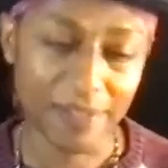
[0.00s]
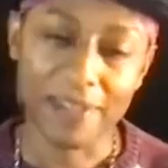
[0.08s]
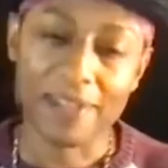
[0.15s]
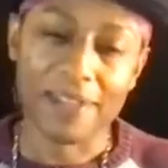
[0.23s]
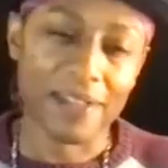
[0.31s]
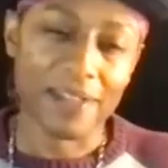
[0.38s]

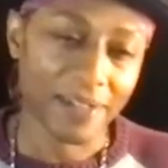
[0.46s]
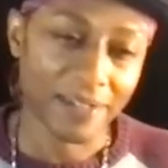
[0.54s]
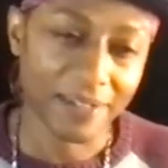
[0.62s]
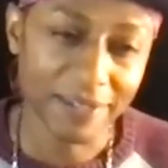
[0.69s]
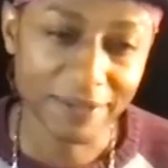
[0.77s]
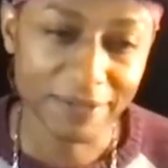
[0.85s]

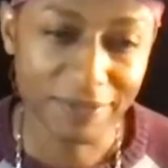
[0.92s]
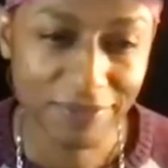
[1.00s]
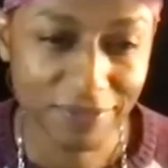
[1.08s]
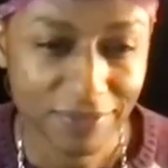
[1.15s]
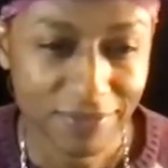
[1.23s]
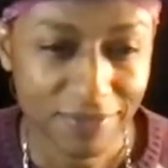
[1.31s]

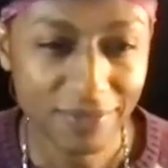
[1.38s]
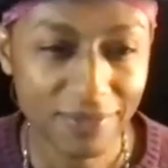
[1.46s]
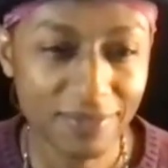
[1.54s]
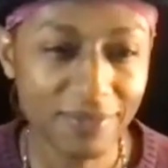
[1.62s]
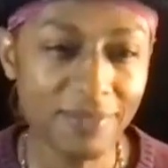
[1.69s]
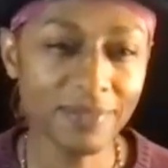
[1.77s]

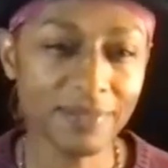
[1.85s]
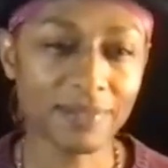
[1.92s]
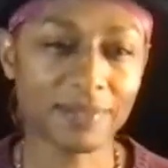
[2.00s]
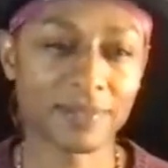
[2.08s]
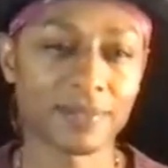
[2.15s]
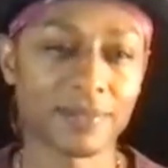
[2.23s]

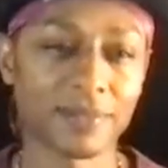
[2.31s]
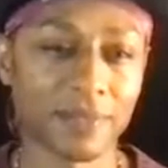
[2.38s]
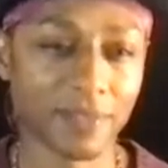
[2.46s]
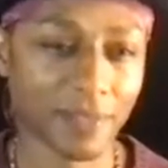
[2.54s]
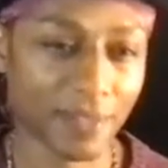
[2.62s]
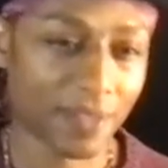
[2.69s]

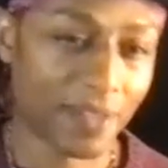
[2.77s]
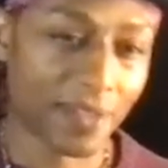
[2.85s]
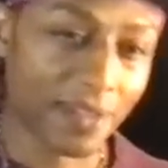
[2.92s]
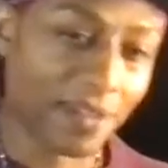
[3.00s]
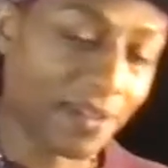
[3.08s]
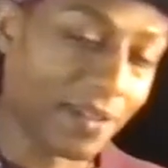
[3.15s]

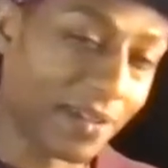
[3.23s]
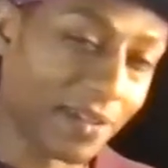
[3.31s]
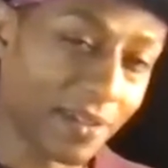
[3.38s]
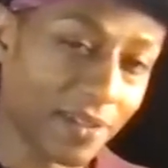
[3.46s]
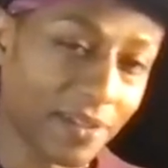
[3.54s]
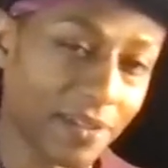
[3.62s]

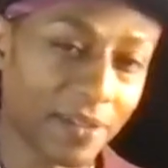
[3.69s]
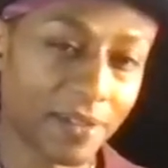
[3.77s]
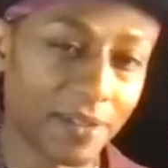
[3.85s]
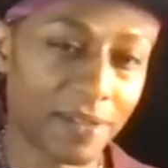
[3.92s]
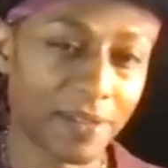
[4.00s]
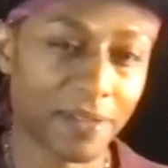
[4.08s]

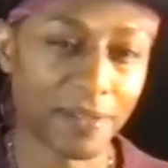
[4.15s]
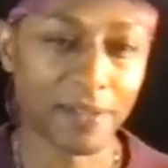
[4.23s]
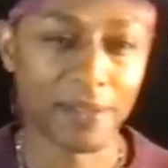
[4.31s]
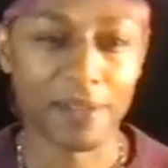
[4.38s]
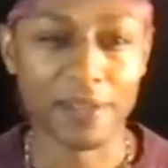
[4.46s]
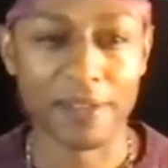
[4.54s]

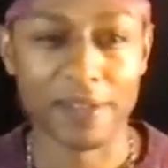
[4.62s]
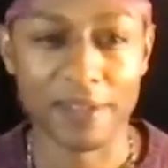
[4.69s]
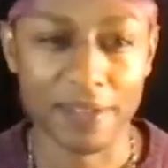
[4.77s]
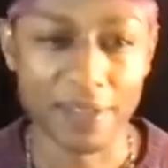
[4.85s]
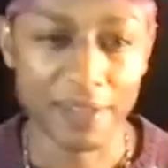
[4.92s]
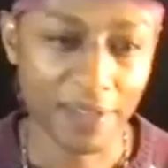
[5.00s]

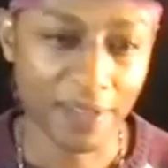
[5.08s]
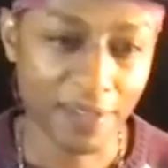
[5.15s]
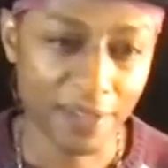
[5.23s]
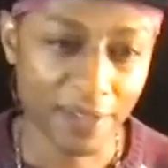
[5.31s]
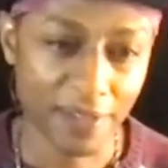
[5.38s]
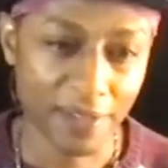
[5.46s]

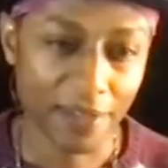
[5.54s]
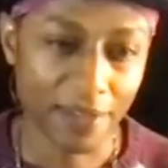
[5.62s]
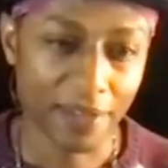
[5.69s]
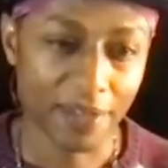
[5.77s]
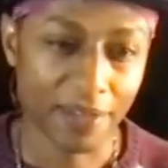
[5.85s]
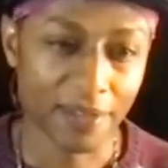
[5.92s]

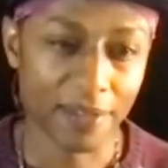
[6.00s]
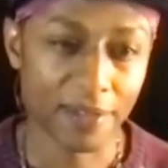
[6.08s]
(silent)